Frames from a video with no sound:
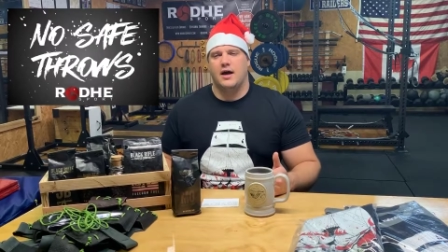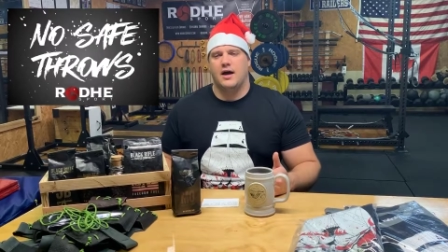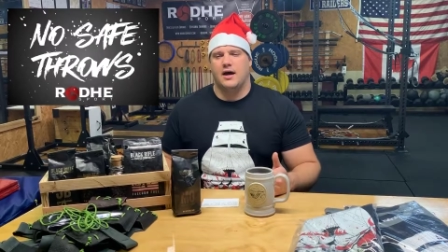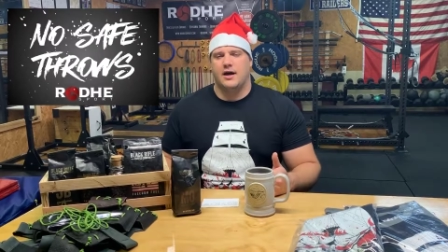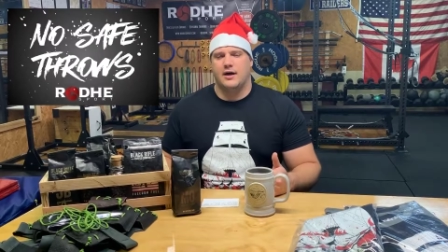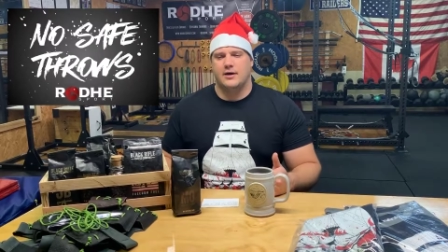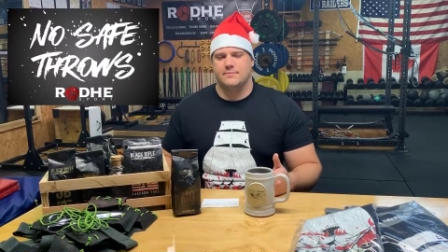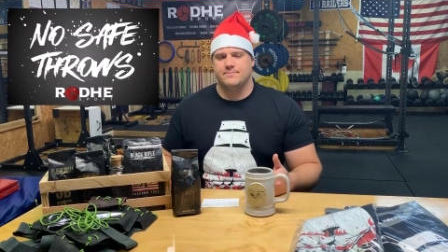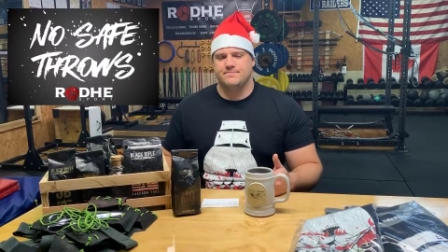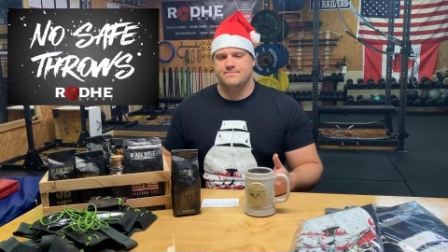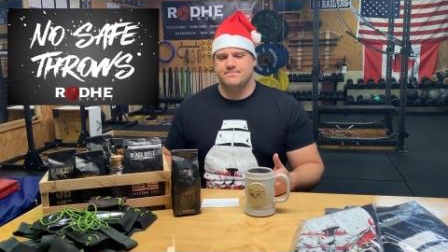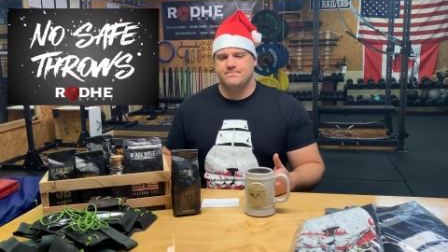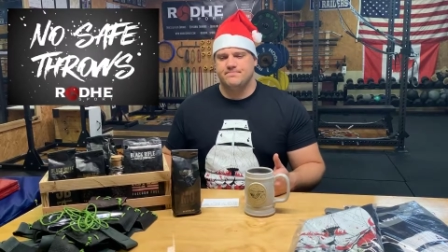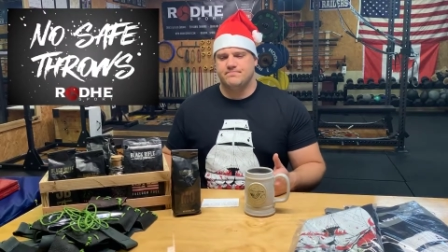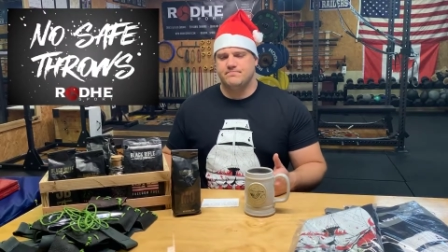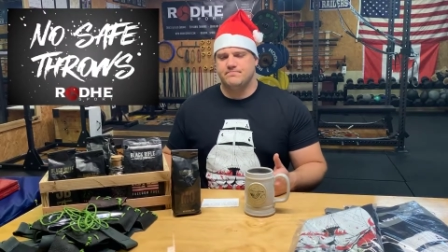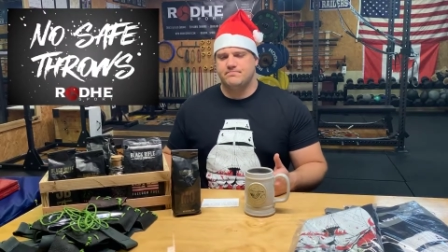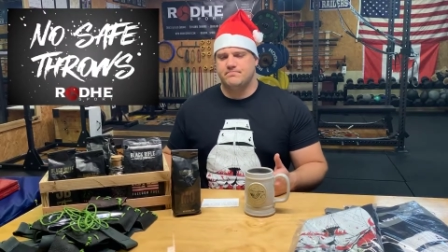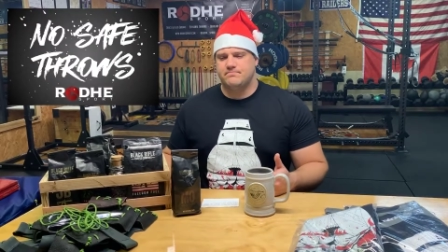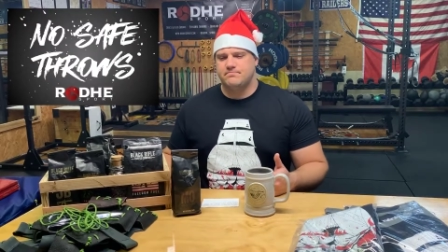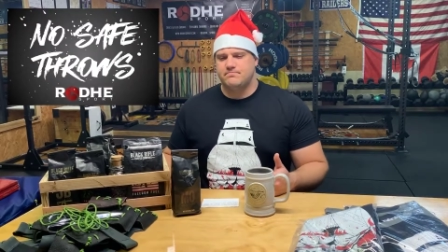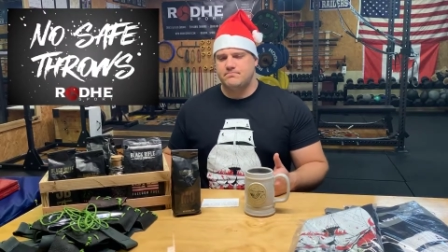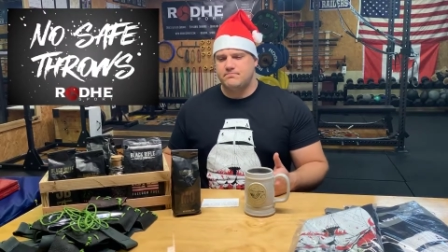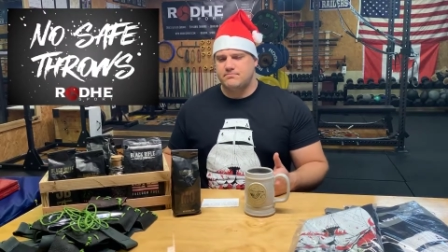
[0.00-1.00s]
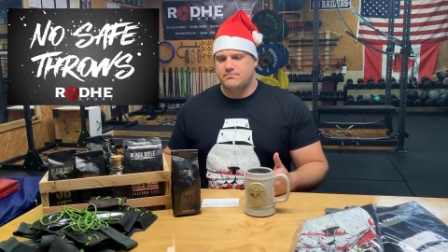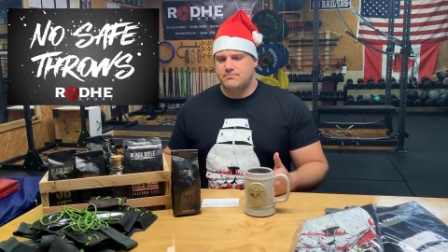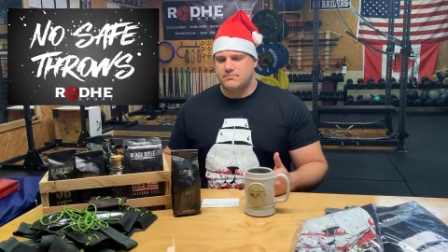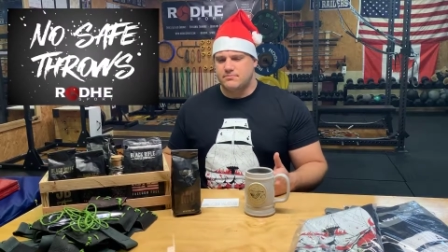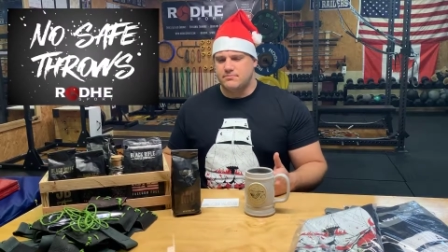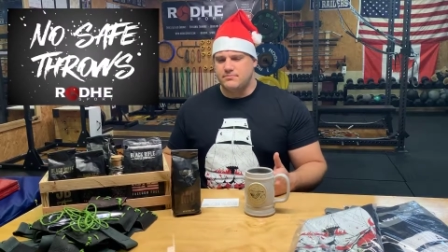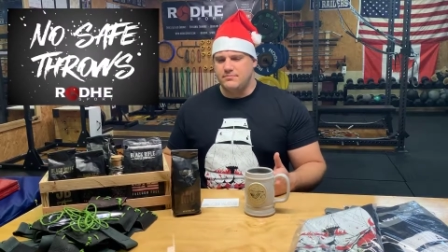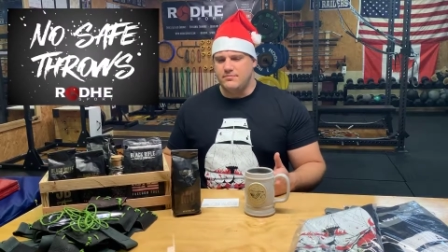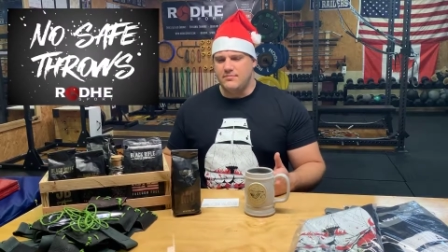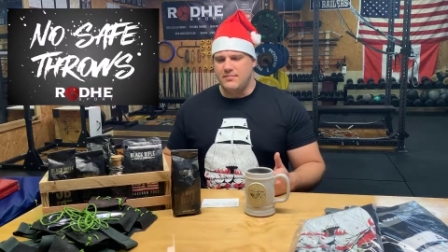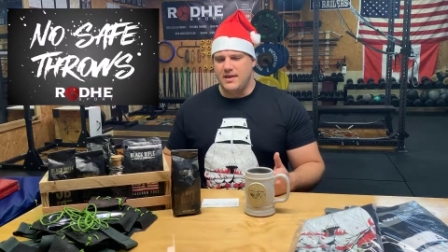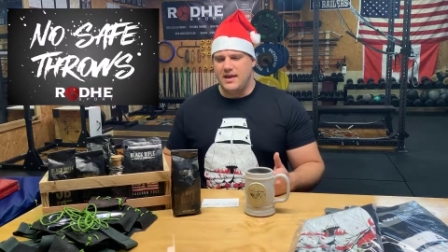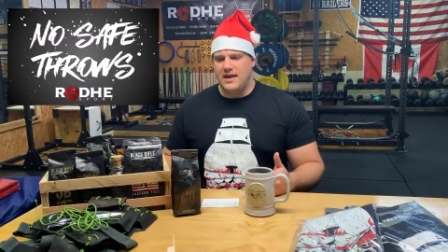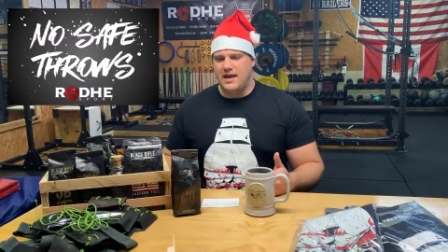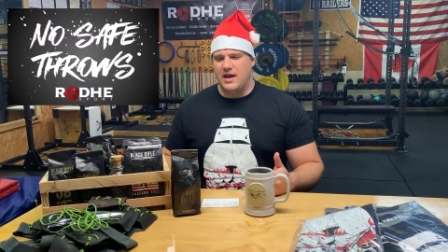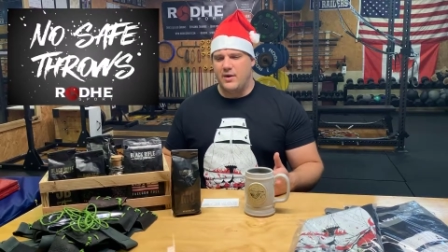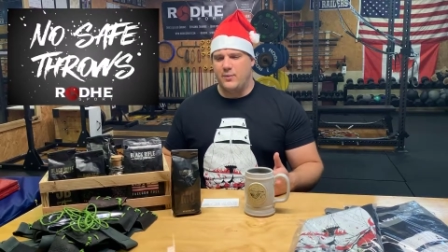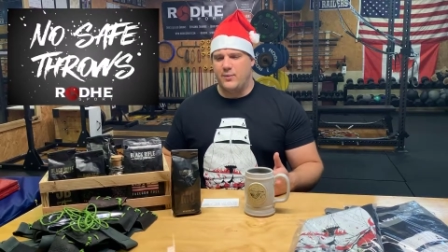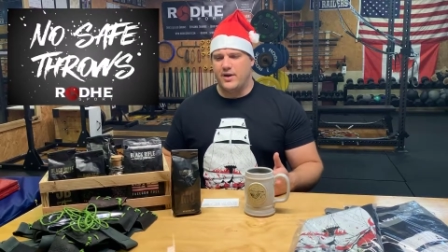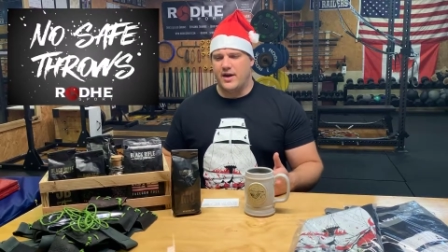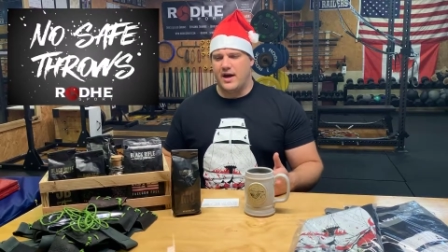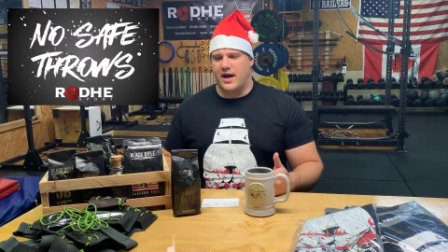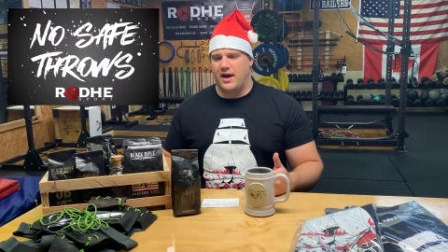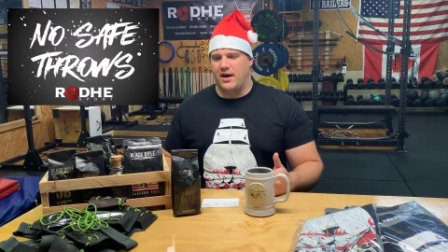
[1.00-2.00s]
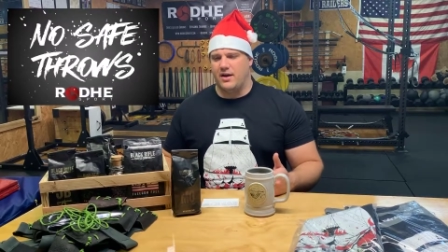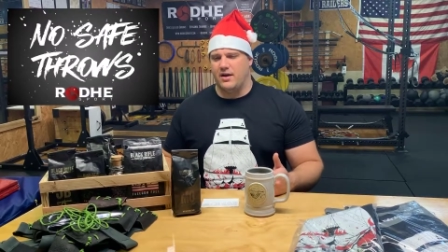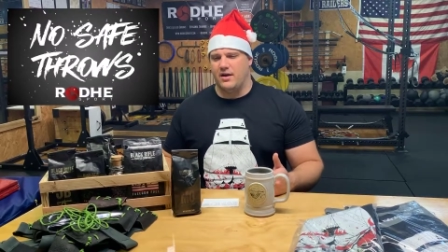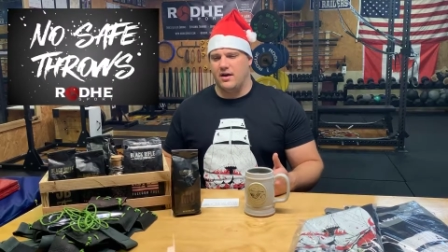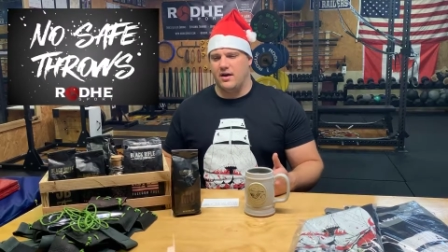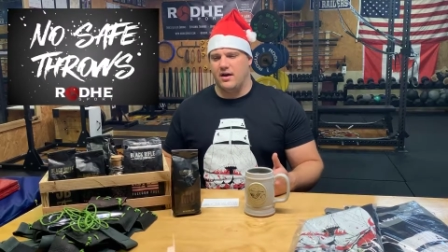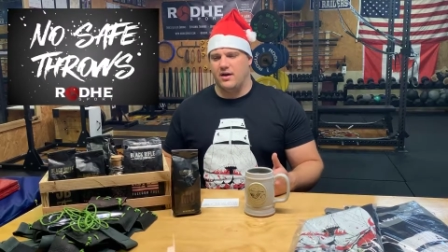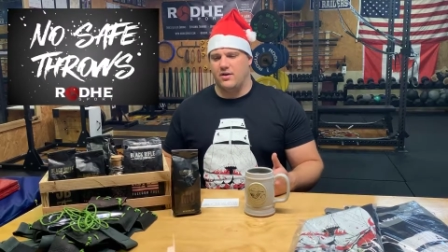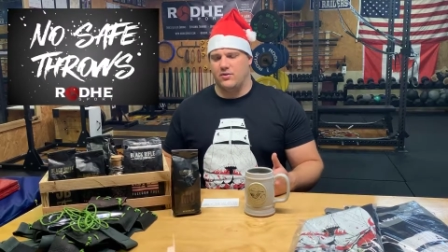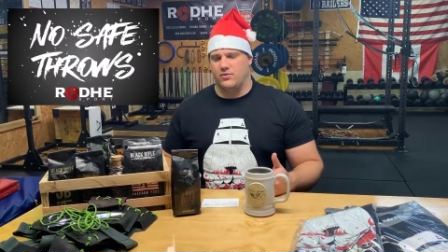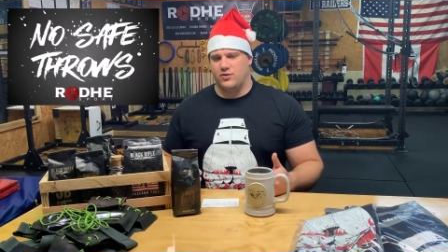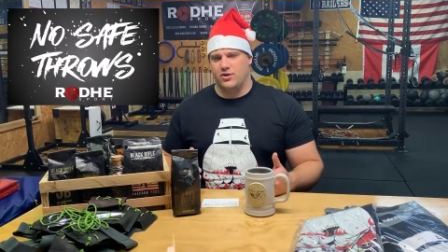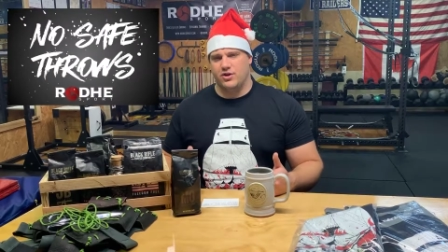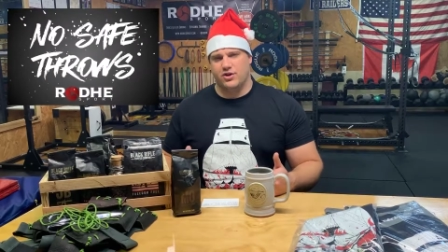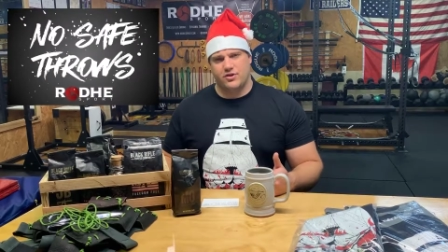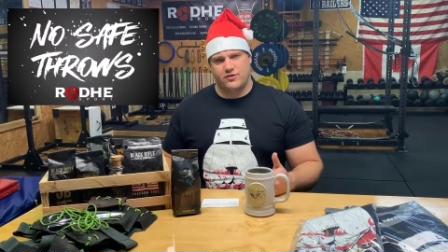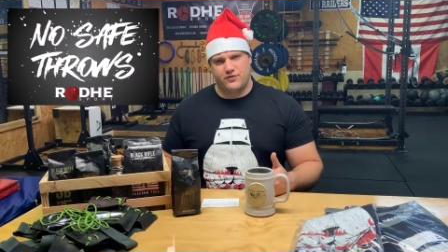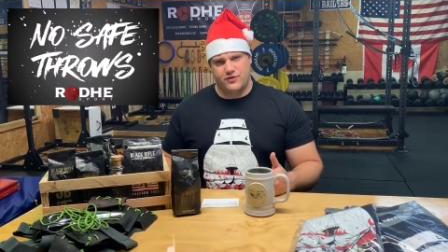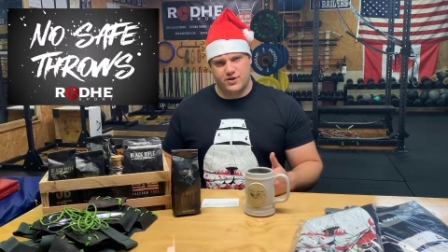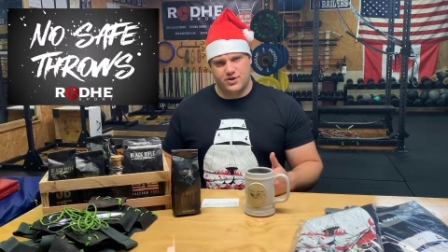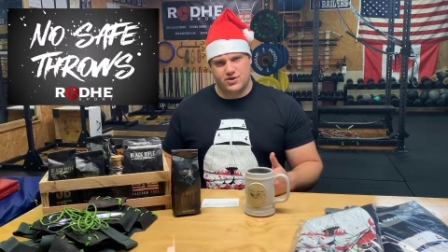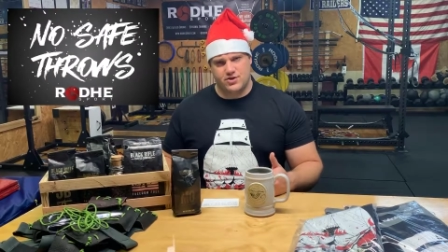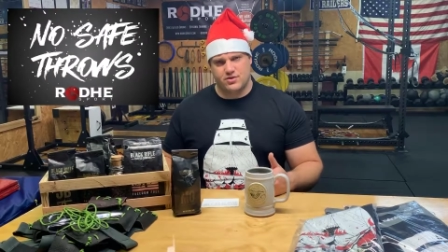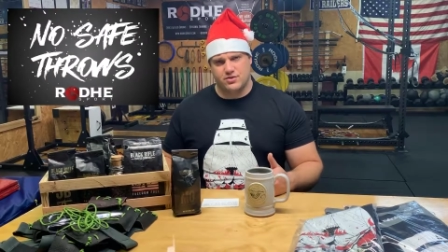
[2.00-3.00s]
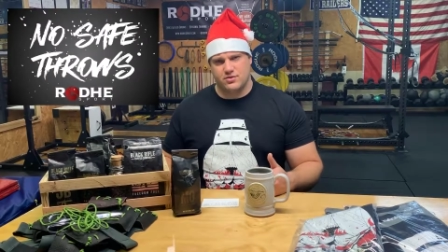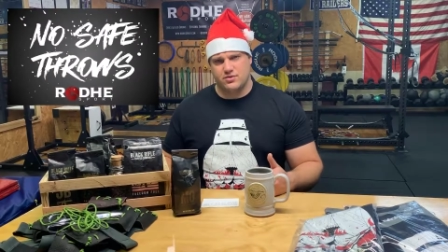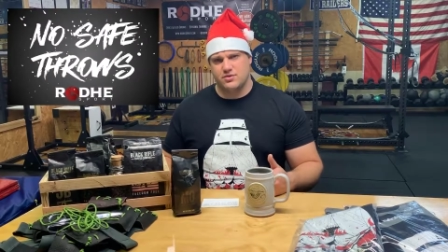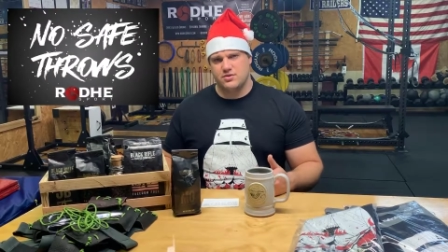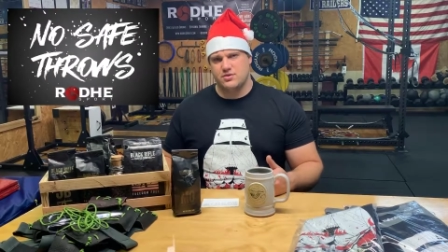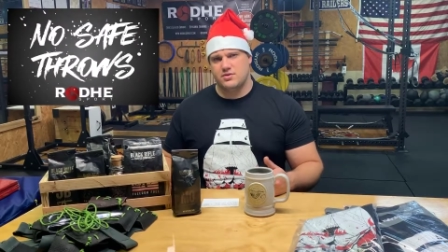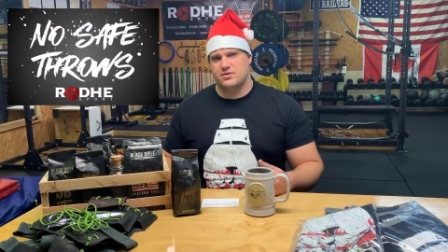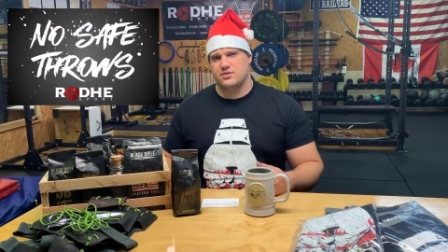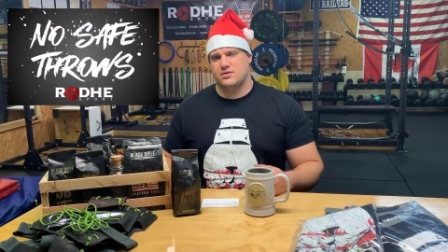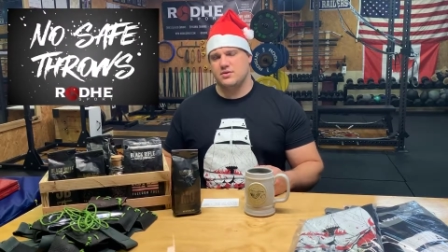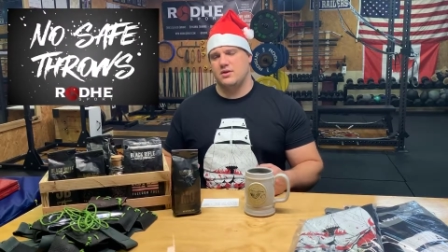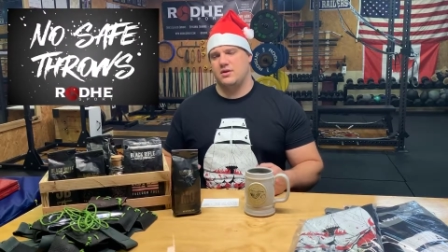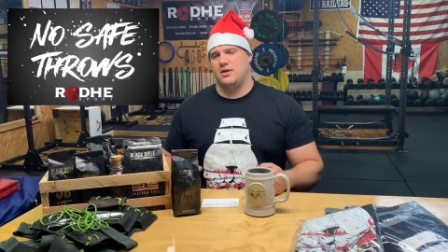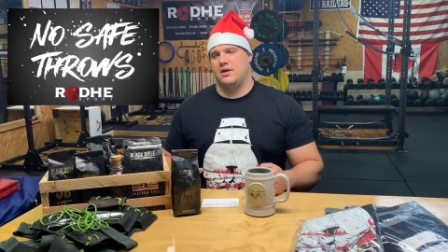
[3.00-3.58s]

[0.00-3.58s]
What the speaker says: And we got real officials,